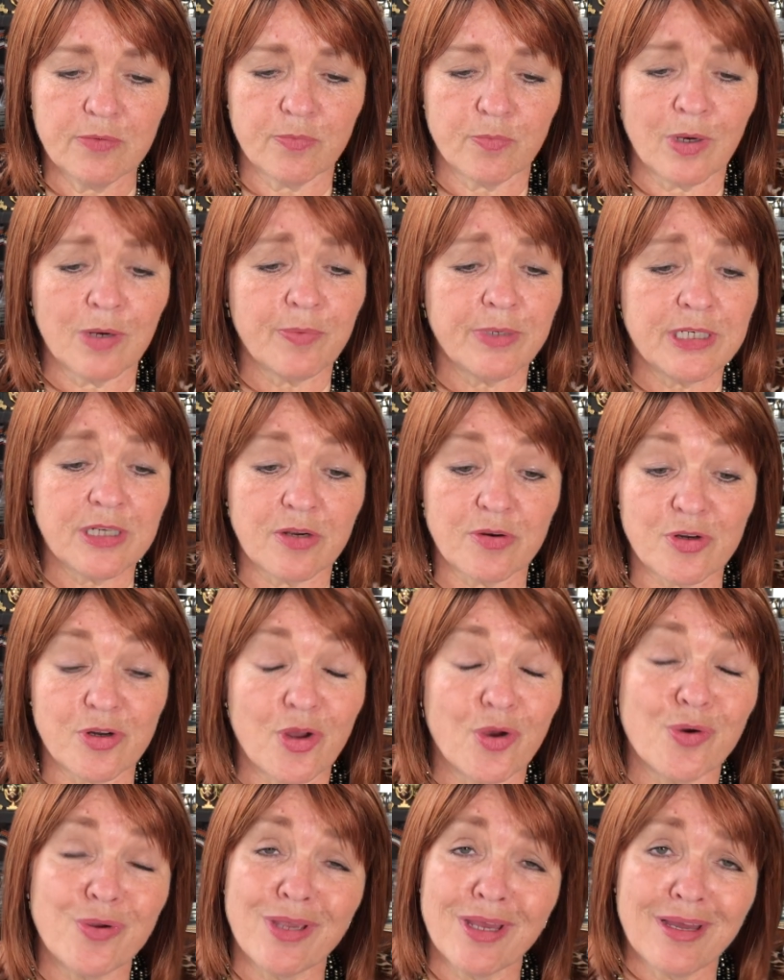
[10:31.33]
What we don't
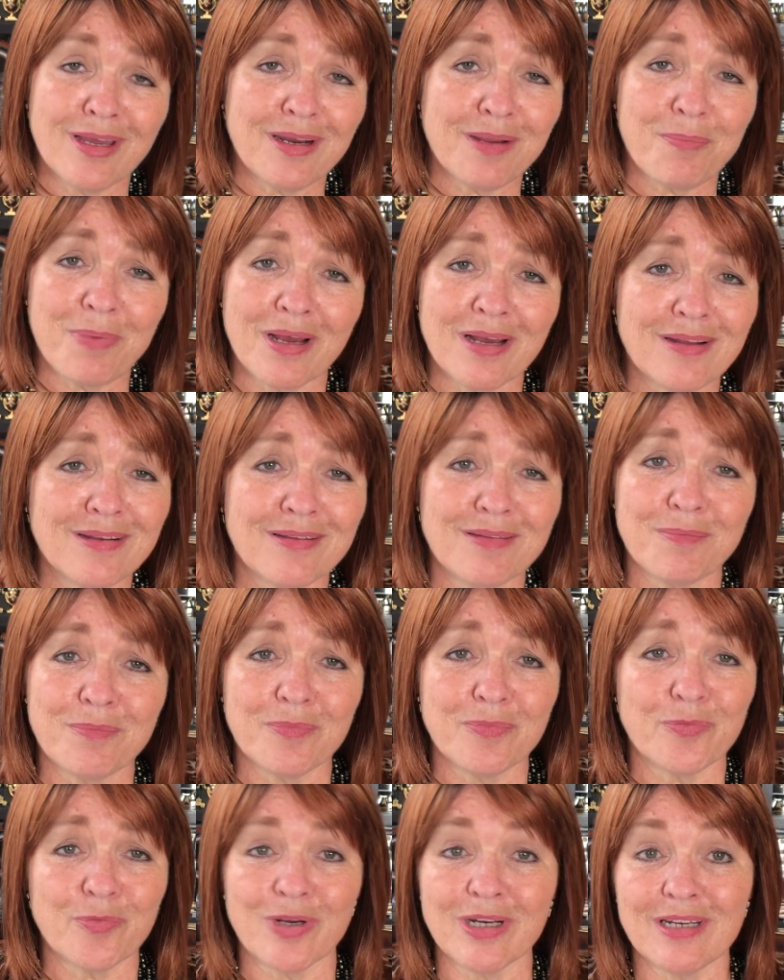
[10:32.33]
know yet about
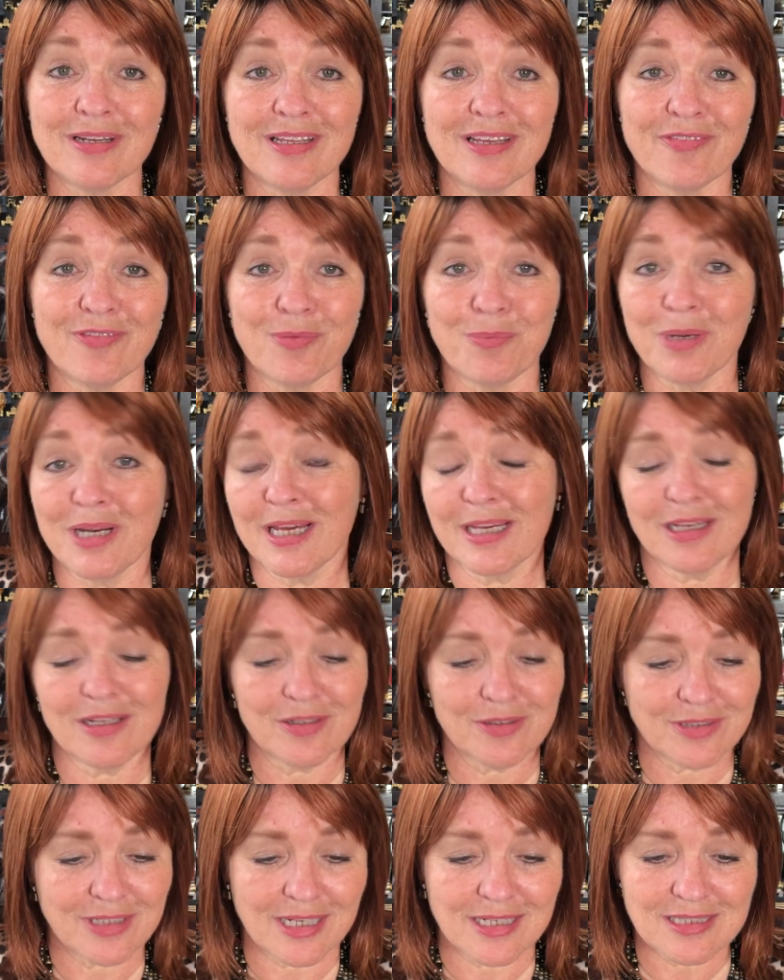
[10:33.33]
what if a
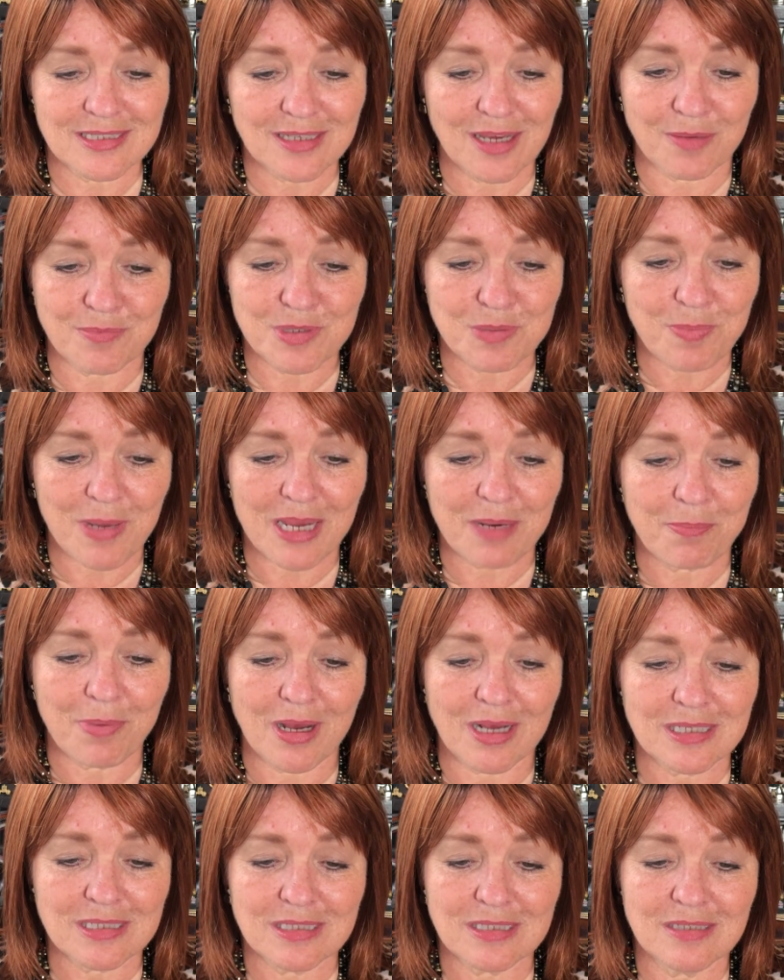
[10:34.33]
molecular test comes back
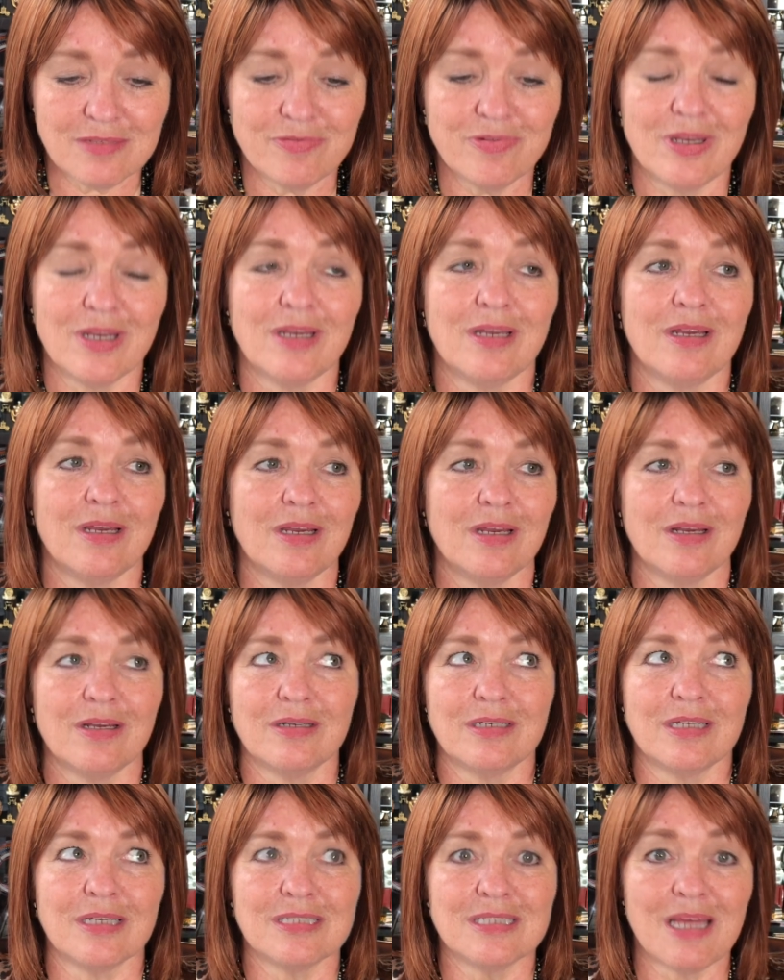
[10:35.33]
positive,
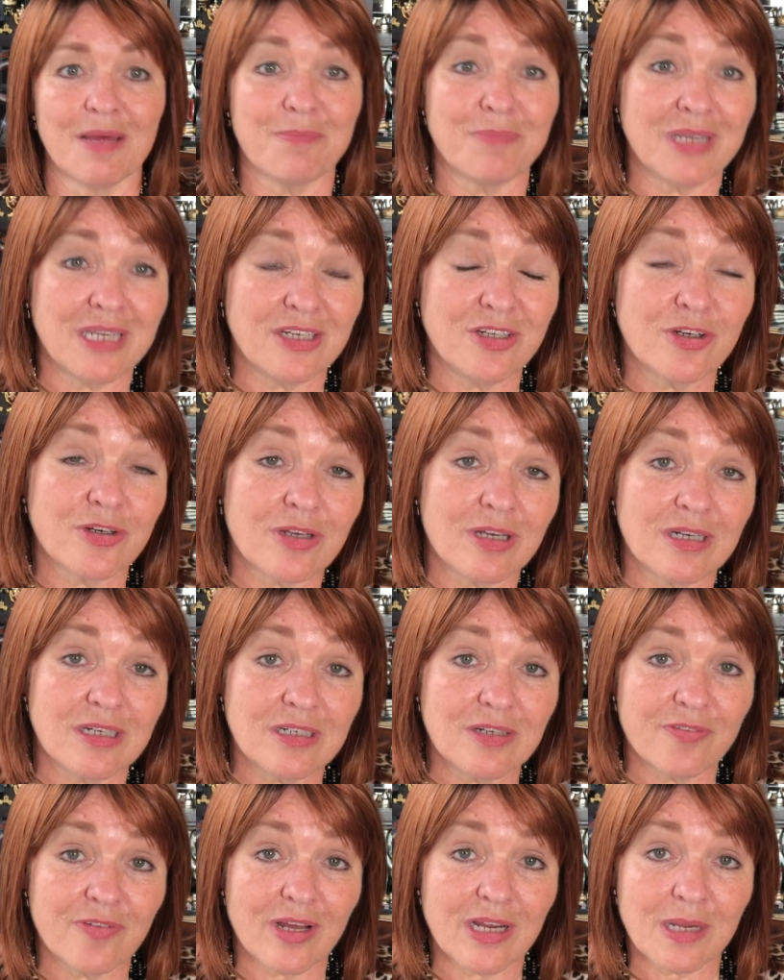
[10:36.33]
does that mean you're going to
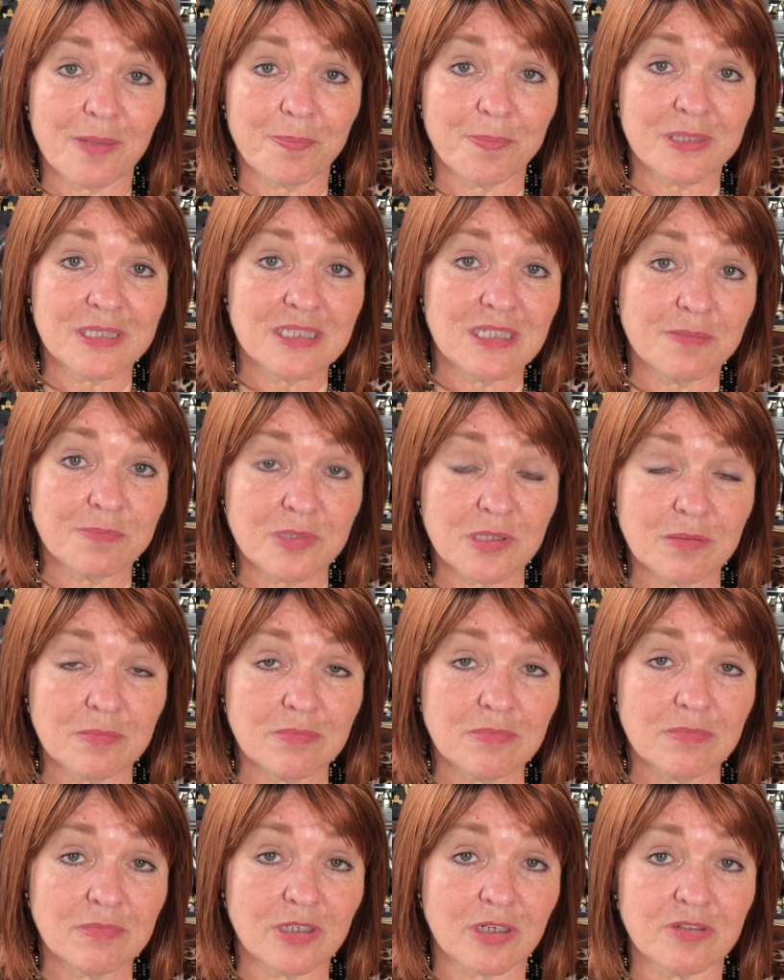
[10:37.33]
develop a
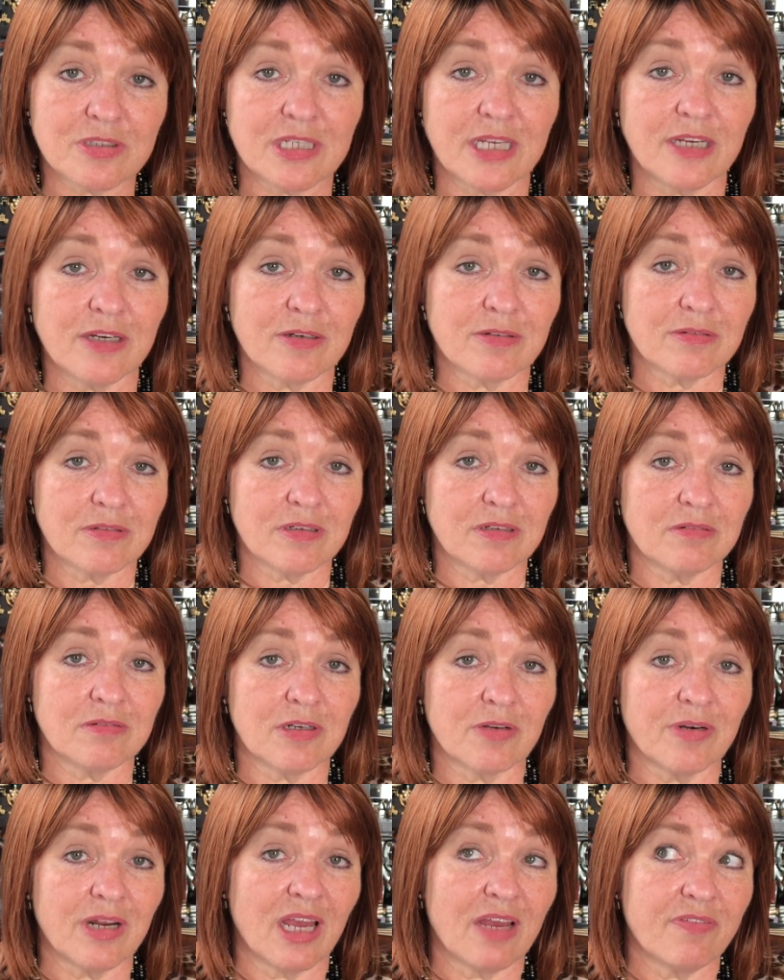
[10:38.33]
symptom? Say you
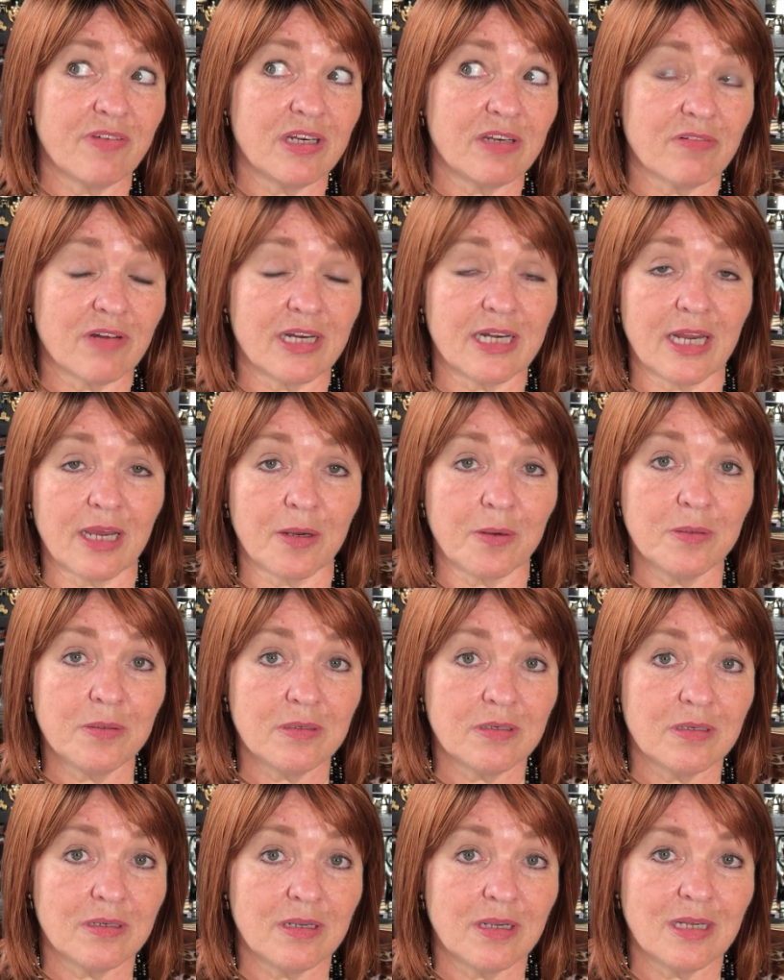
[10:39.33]
don't have any right now.
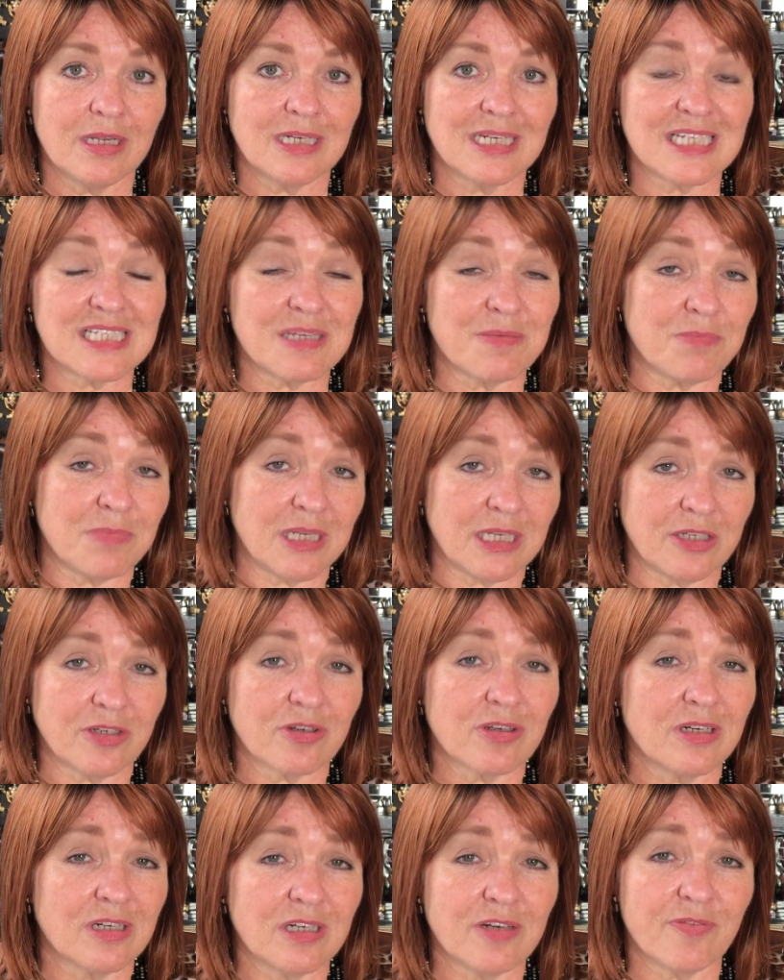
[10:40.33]
Does it mean
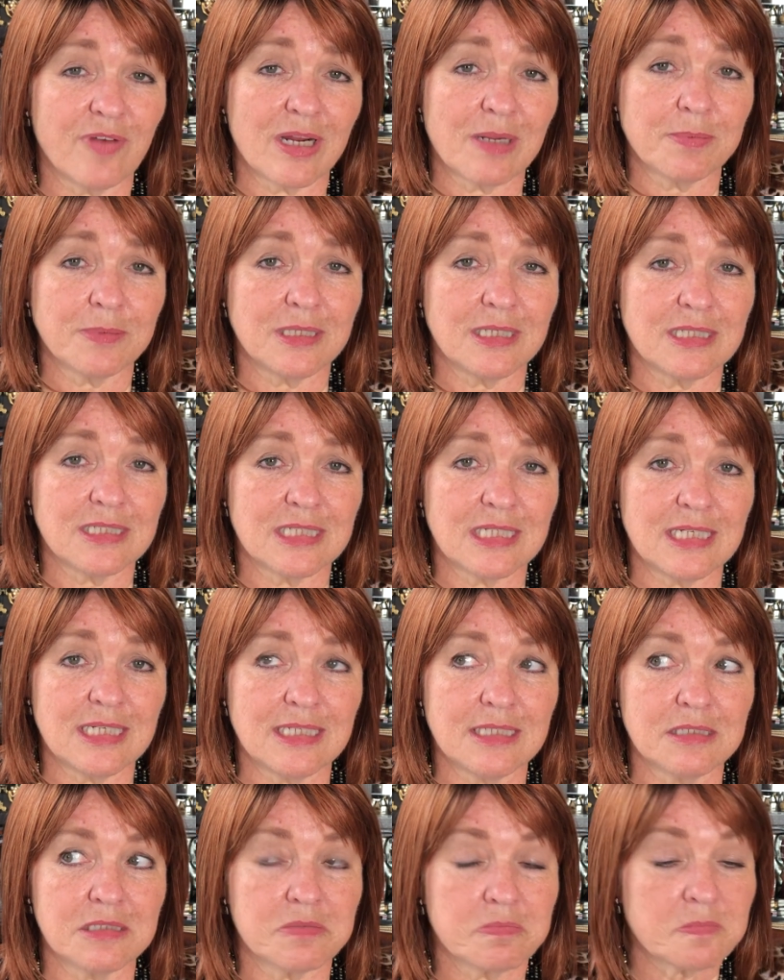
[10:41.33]
you're going to develop the
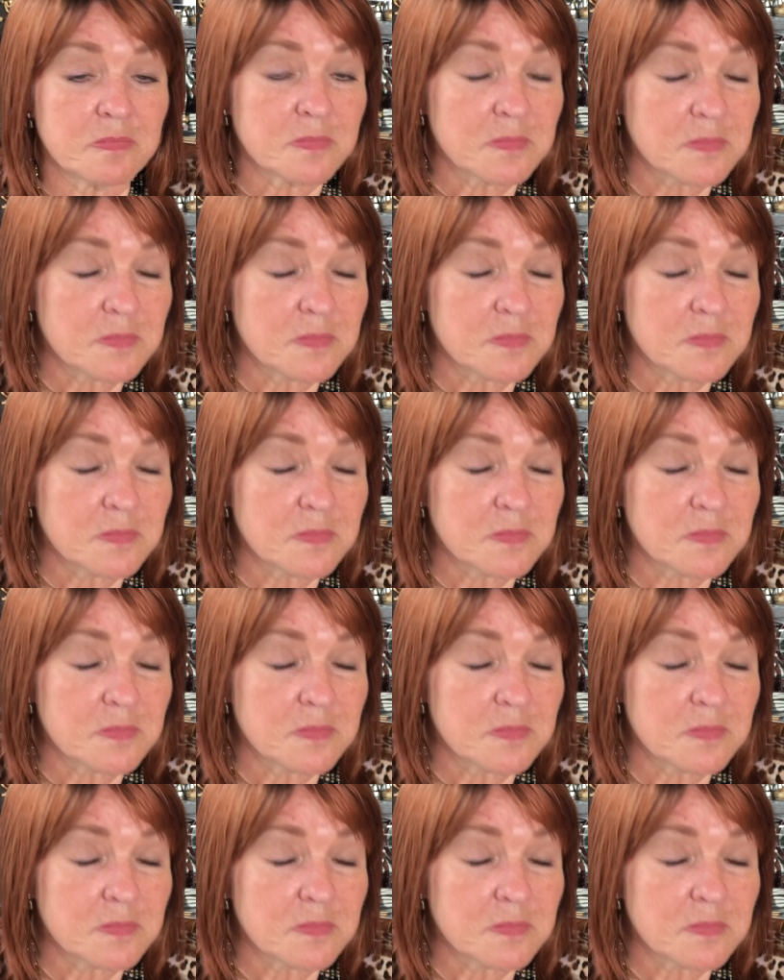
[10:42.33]
disease?